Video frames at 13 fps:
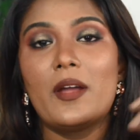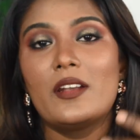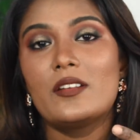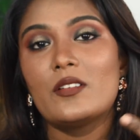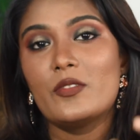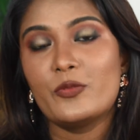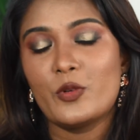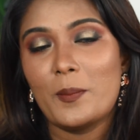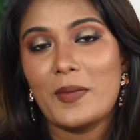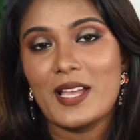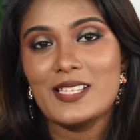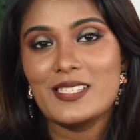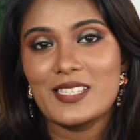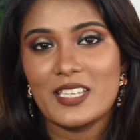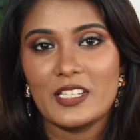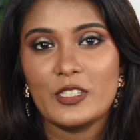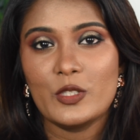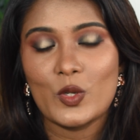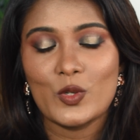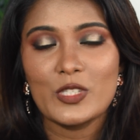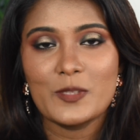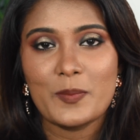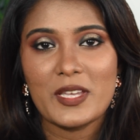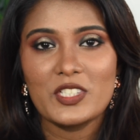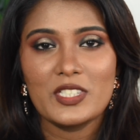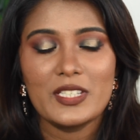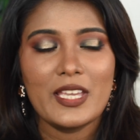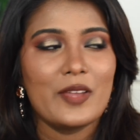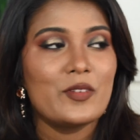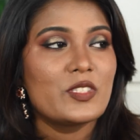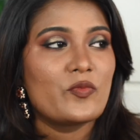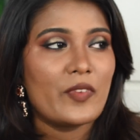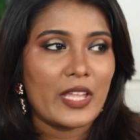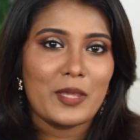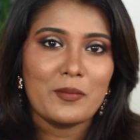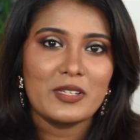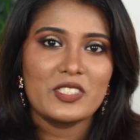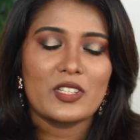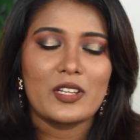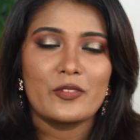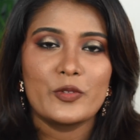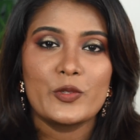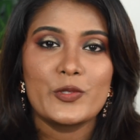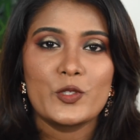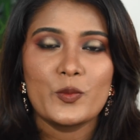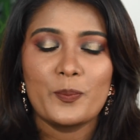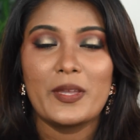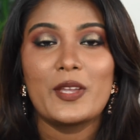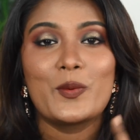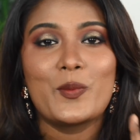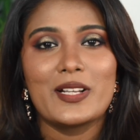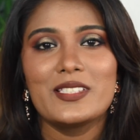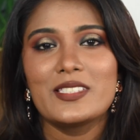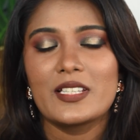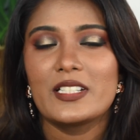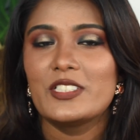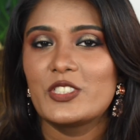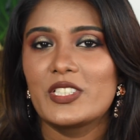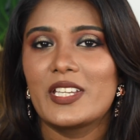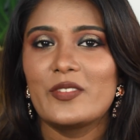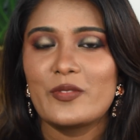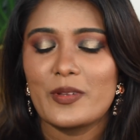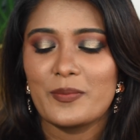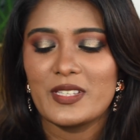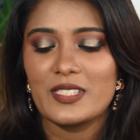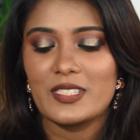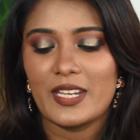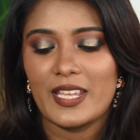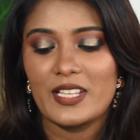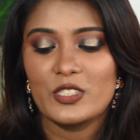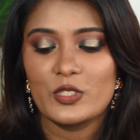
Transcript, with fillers: But for my skin tone especially, I was very much confused to pick one single shade from this range.